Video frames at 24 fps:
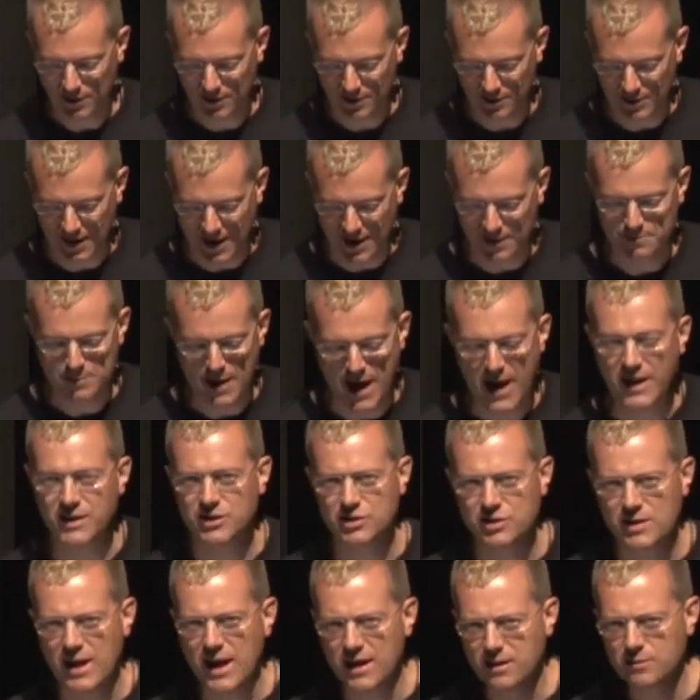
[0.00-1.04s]
that
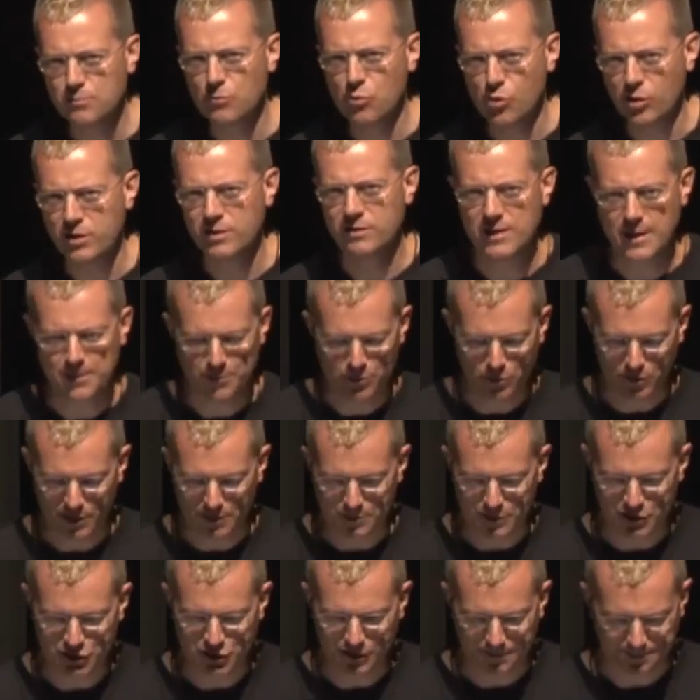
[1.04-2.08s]
match that more contemporary
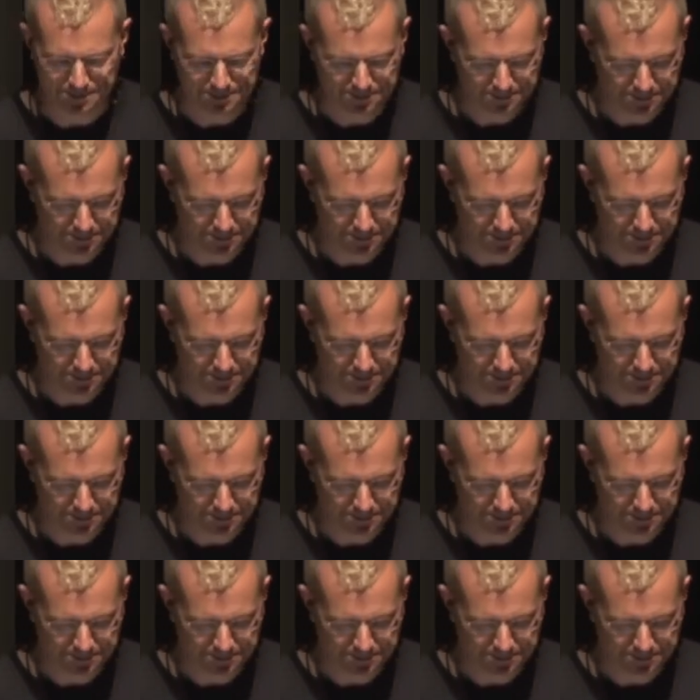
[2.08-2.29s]
mission.